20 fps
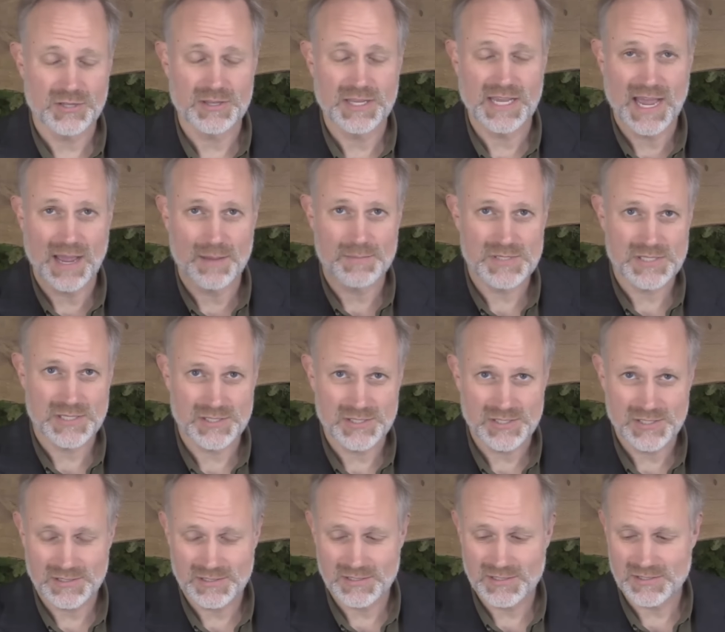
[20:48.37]
So the
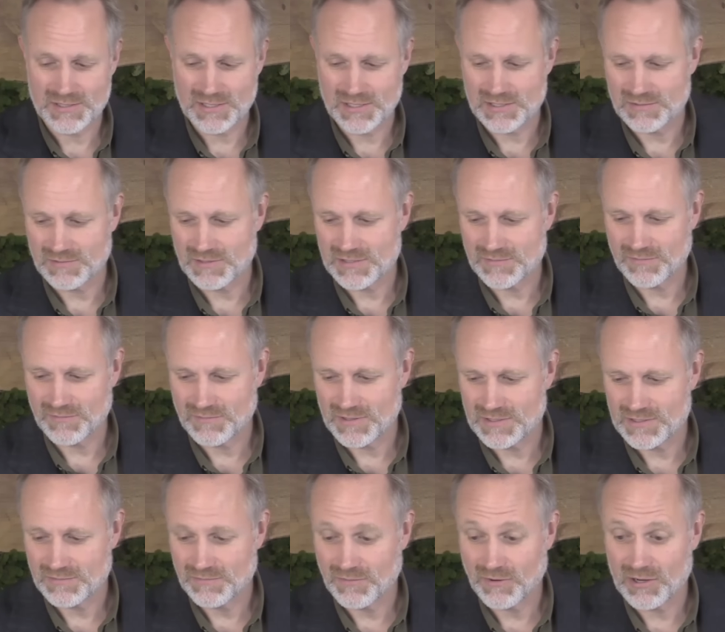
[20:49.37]
absence is
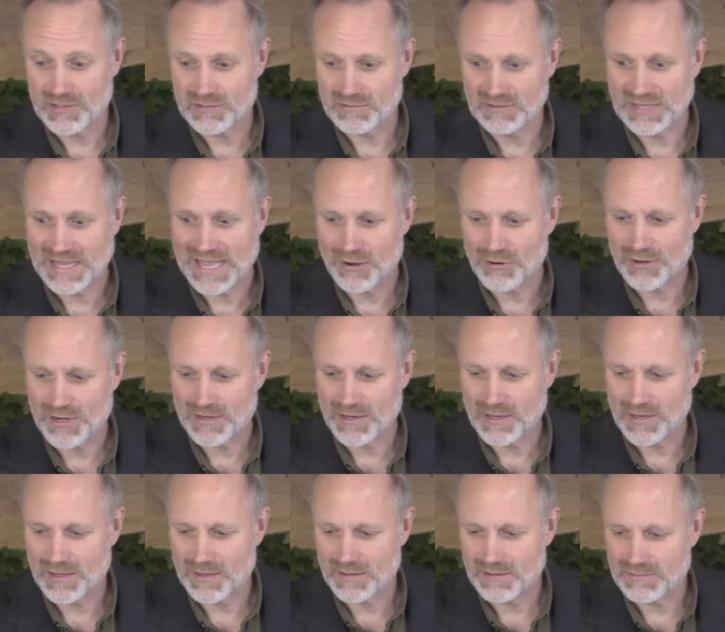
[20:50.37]
it's a very loud
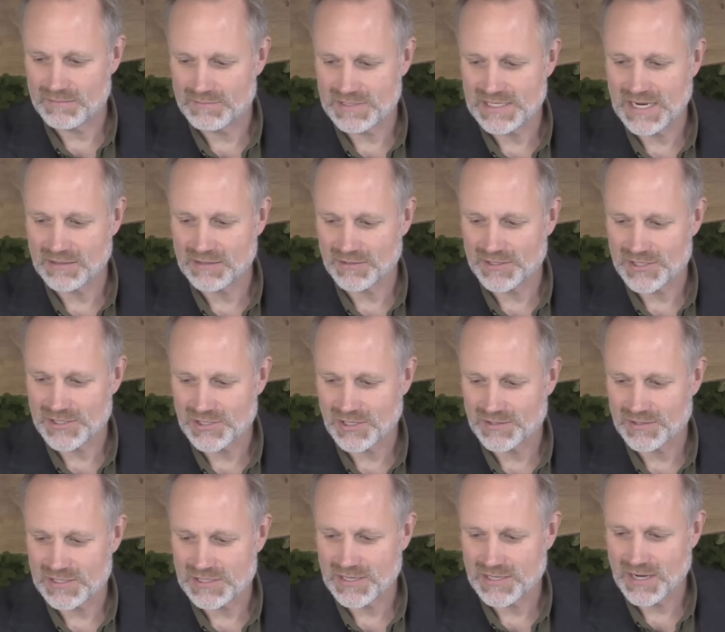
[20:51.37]
silence
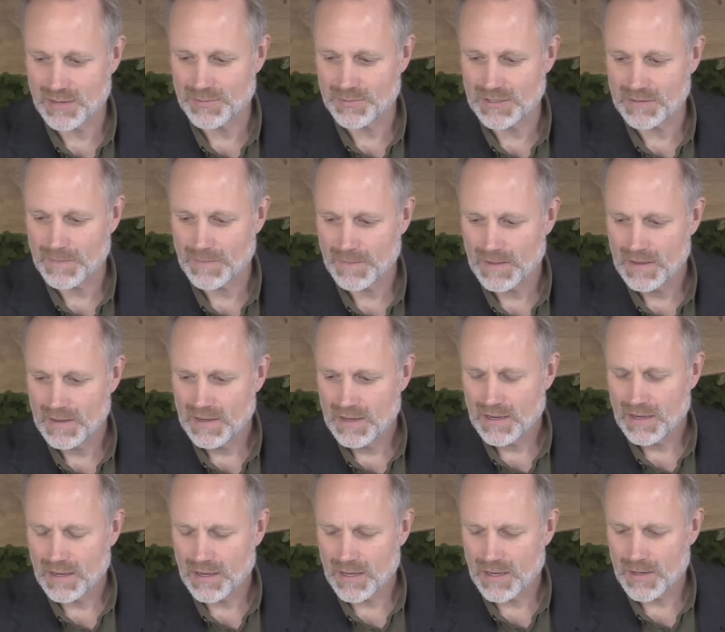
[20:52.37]
on this topic.
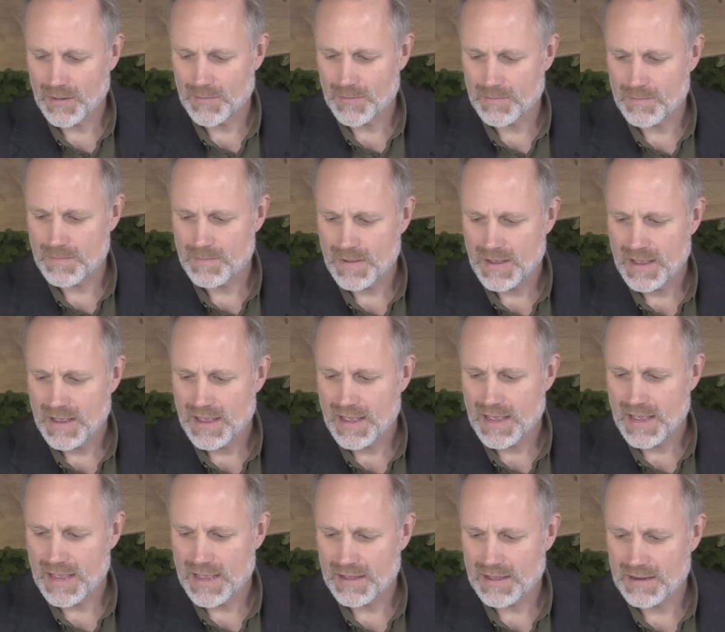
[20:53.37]

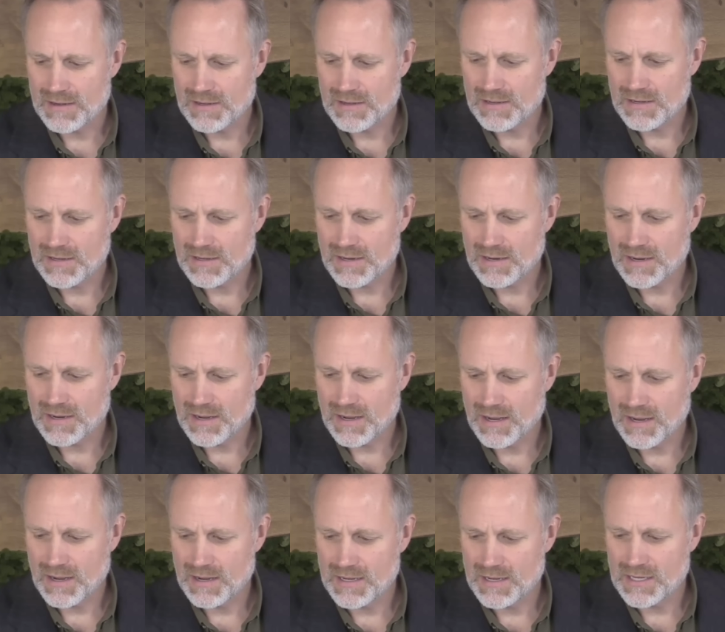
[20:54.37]
And
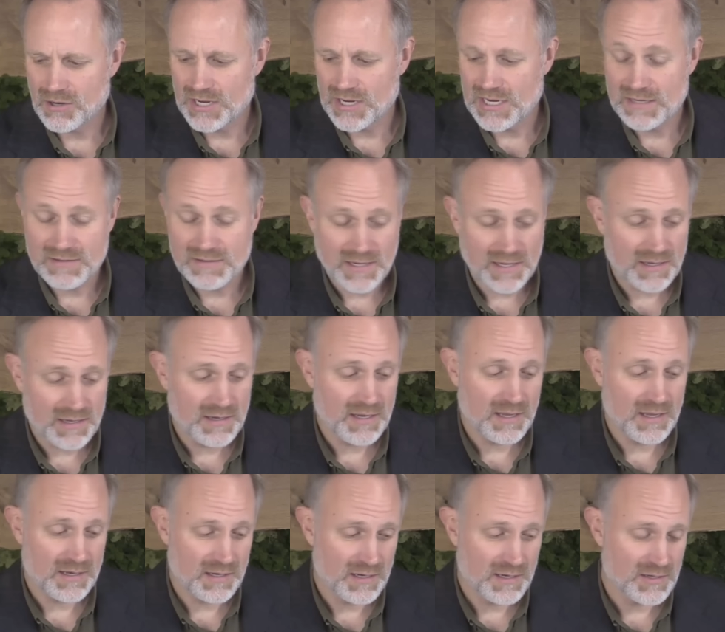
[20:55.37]
he did
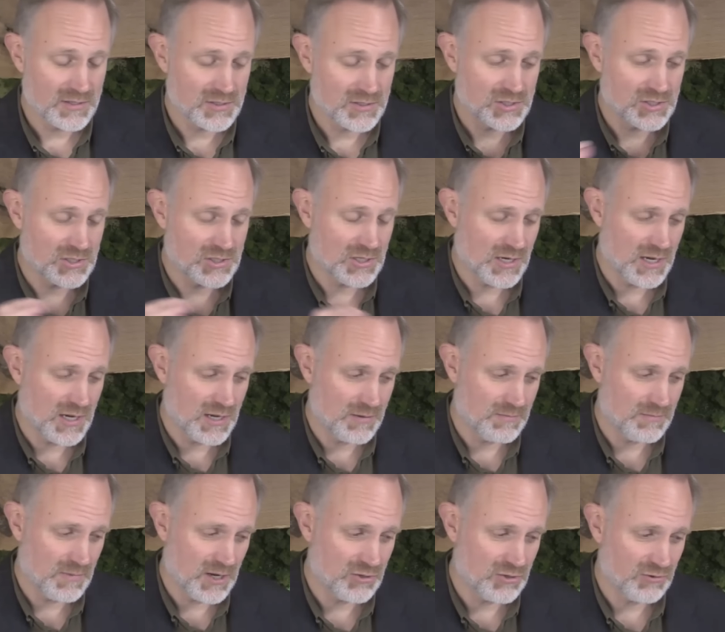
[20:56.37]
in his
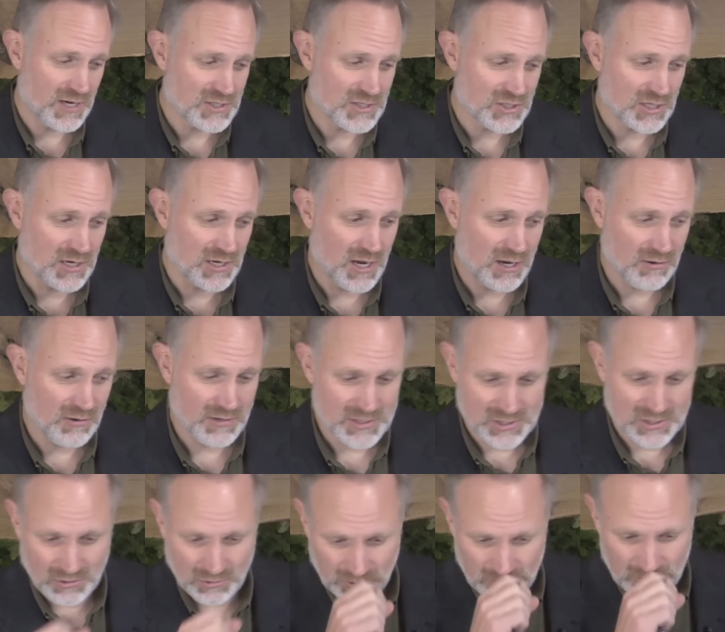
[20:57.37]
address to
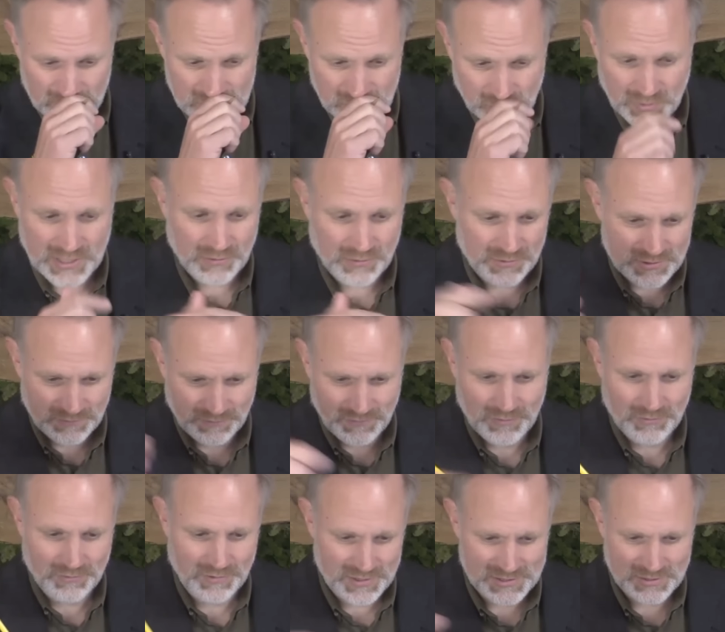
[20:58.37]
Congress earlier this week. There's a
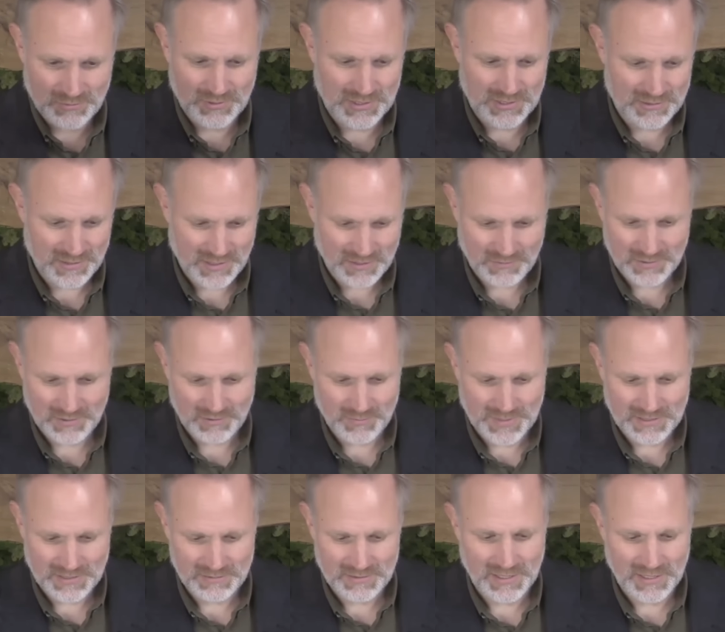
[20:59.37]
few things I want to talk with you
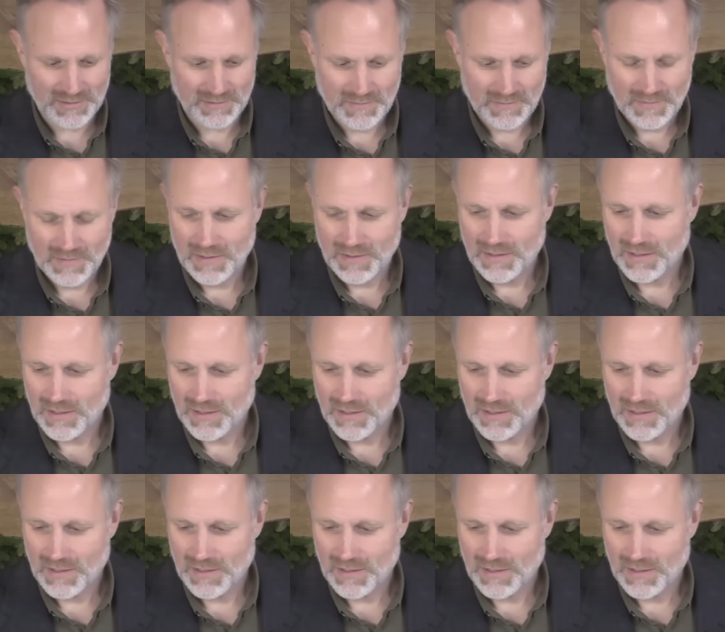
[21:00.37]
about that.